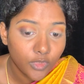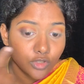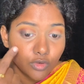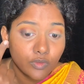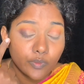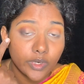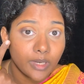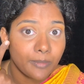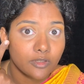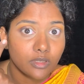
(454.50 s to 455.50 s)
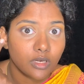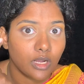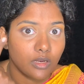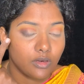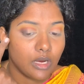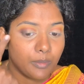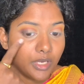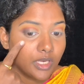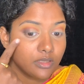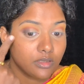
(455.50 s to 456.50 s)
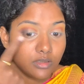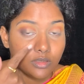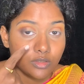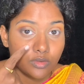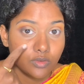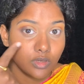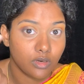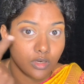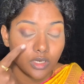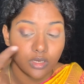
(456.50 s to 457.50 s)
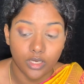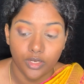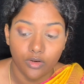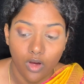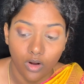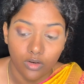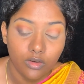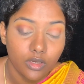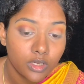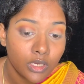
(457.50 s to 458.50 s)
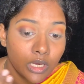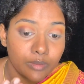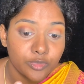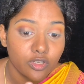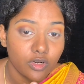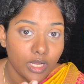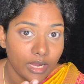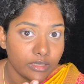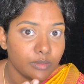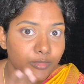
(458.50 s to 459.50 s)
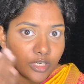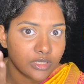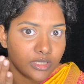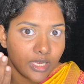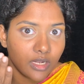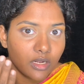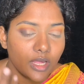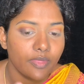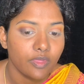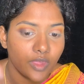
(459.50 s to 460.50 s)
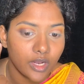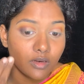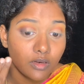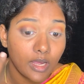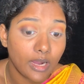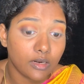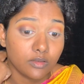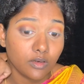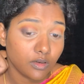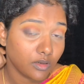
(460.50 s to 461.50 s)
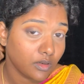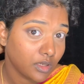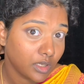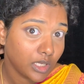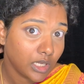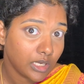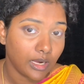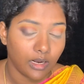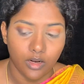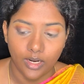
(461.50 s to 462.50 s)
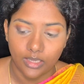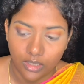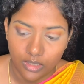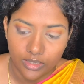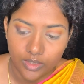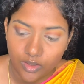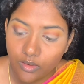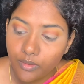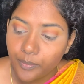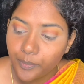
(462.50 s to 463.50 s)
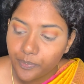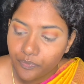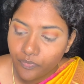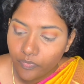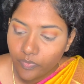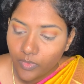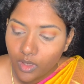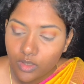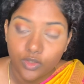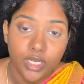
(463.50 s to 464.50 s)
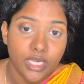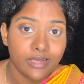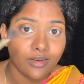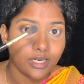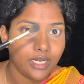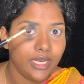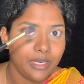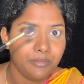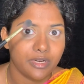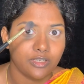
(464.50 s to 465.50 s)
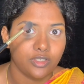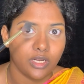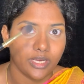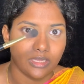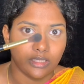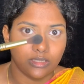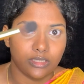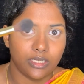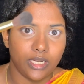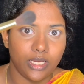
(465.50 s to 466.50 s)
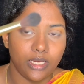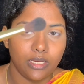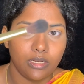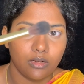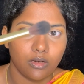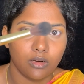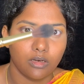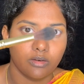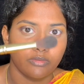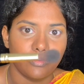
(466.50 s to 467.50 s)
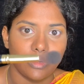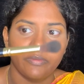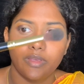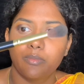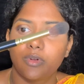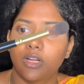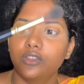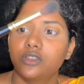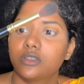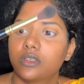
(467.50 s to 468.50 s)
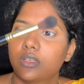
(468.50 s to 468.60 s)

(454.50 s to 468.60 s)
Don't worry about the color coming into the inner corner. I'm just going to add some concealer and then add the color and the glitter. I'm taking a clean brush like this, clean fluffy brush